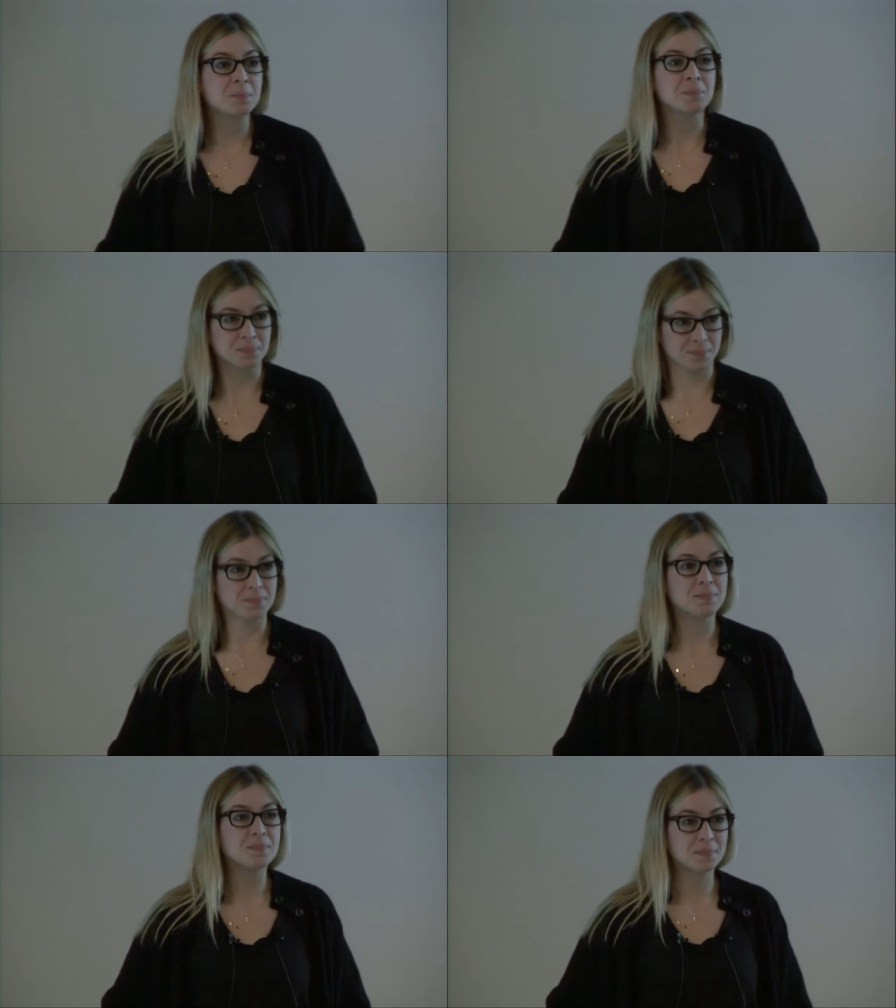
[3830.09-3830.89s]
I don't know if
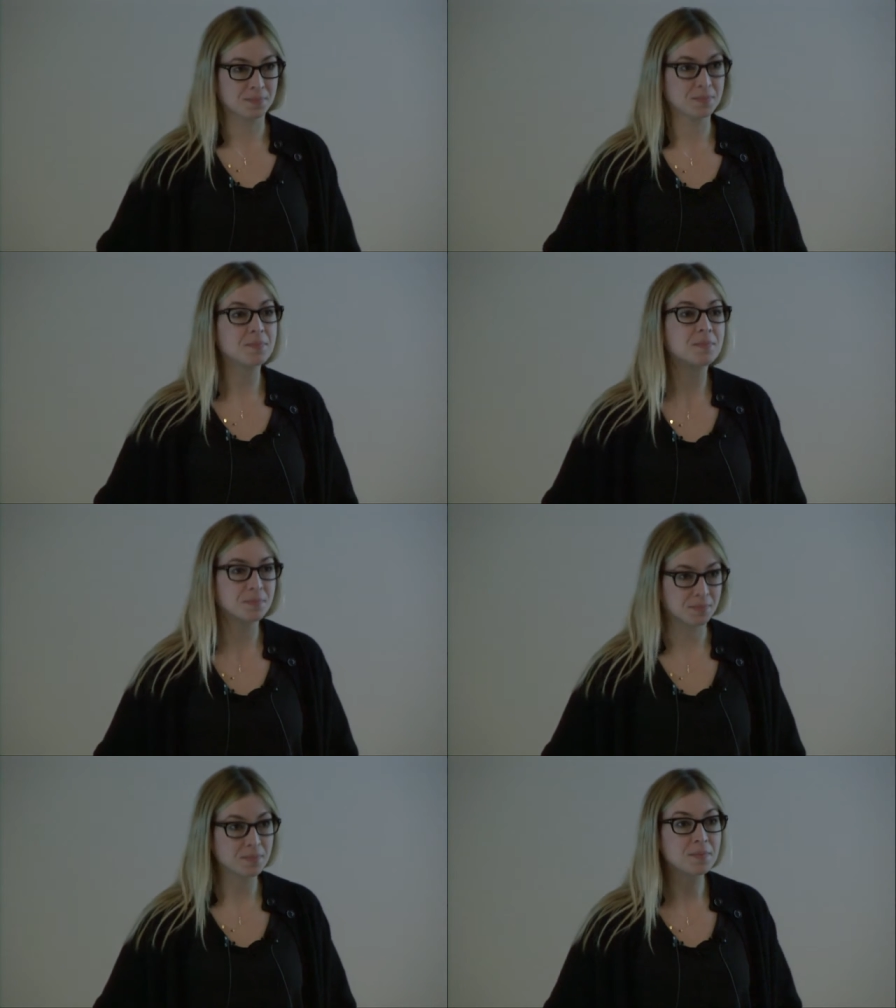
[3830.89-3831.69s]
that's with your
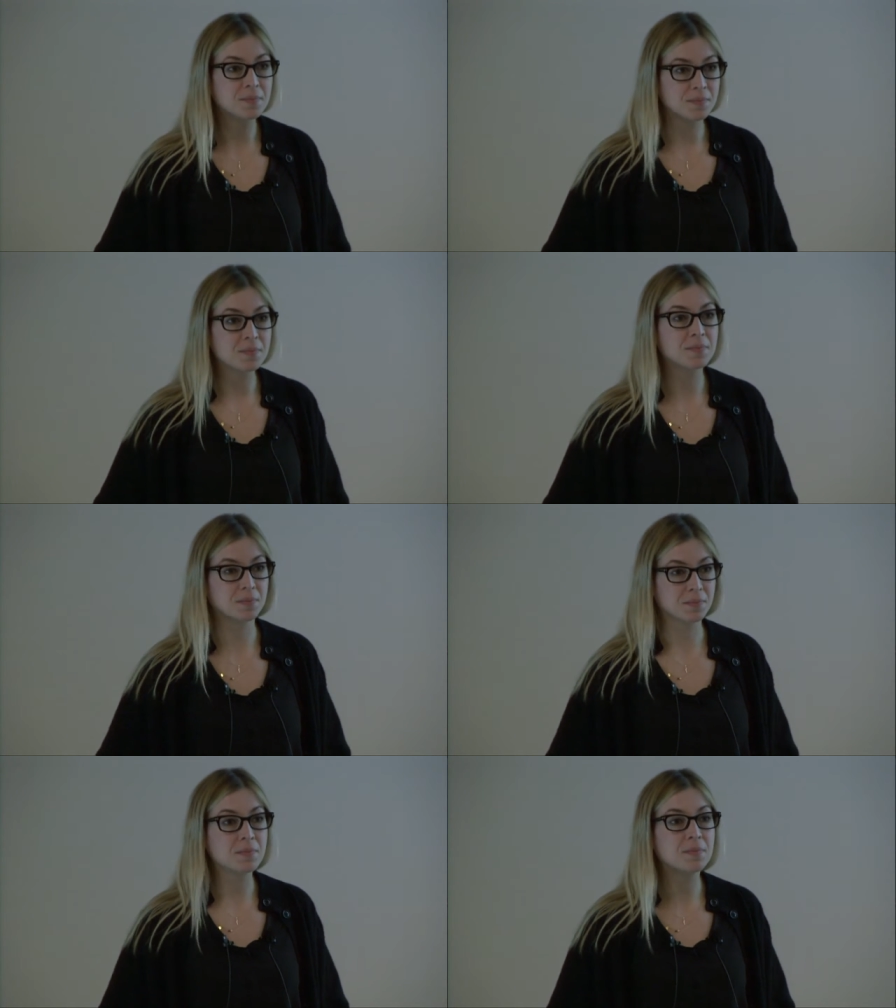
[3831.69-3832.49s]
firm or with
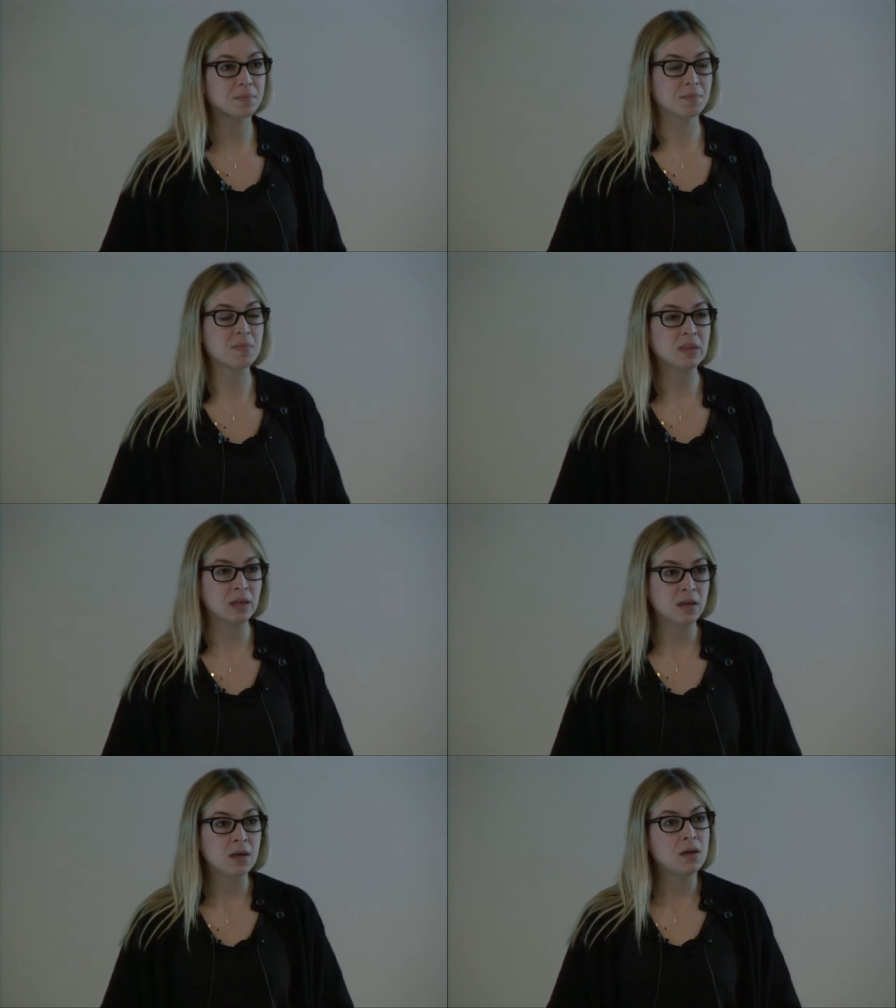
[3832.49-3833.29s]
SHoP or
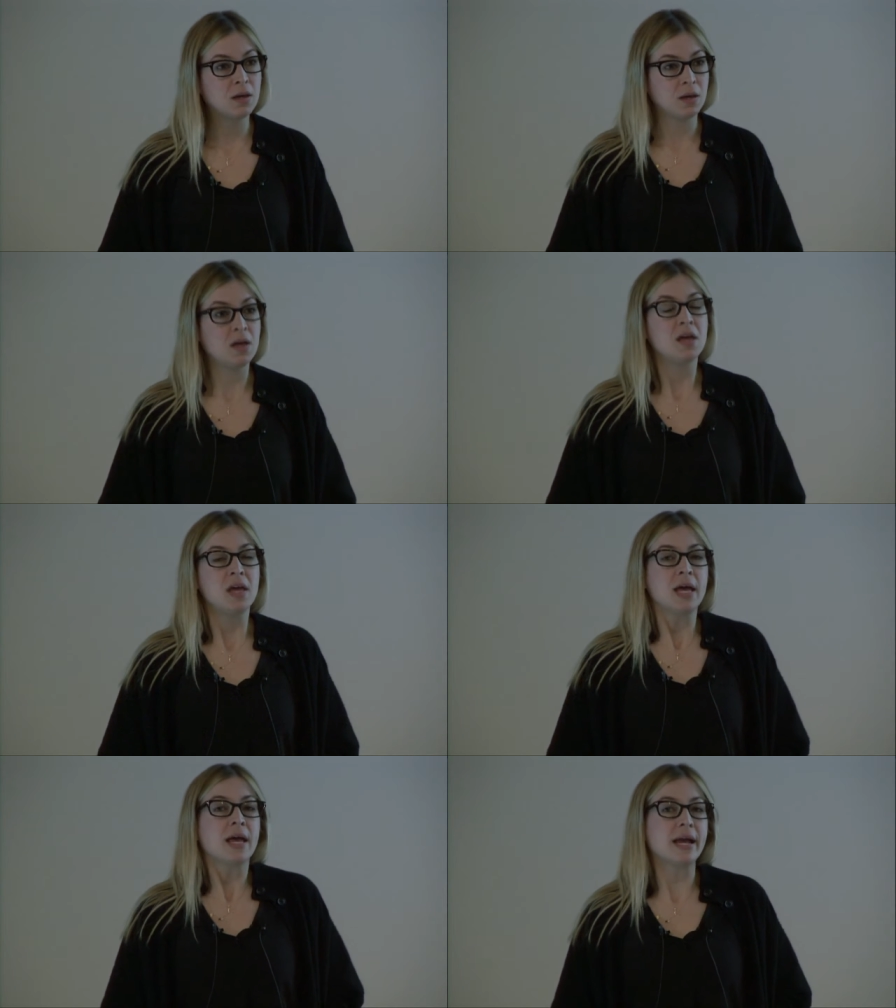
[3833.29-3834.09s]
how did that all
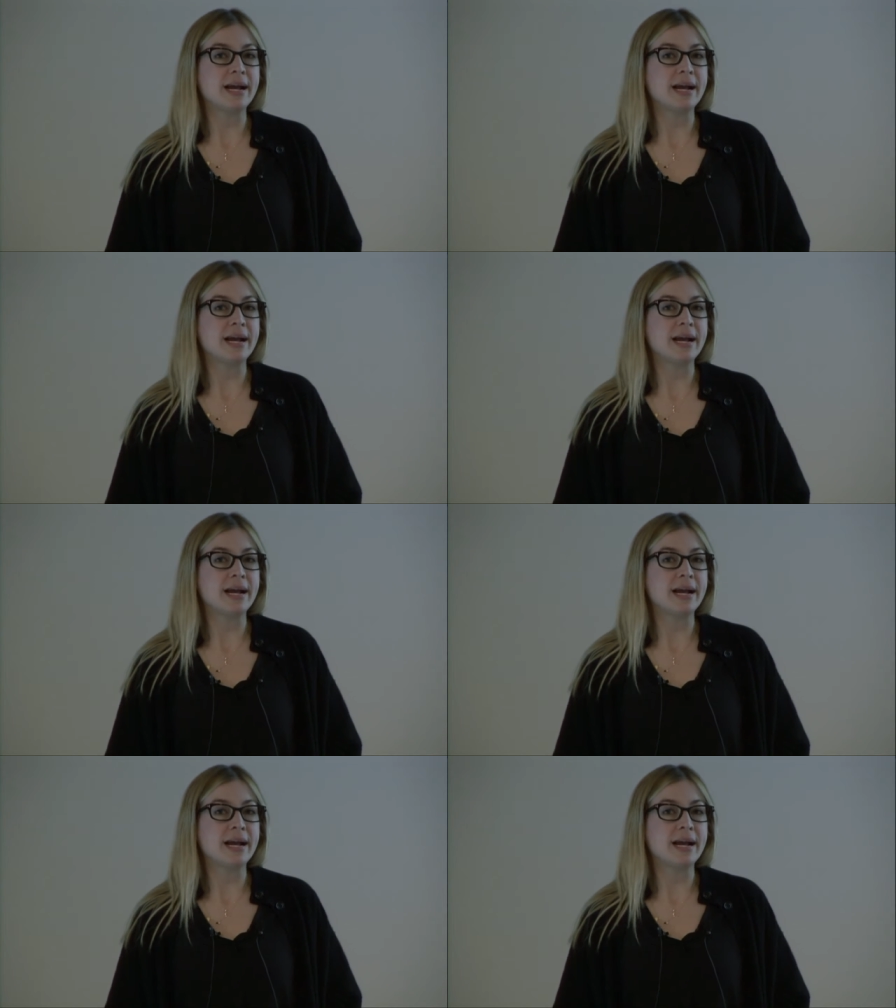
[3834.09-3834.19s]
happen?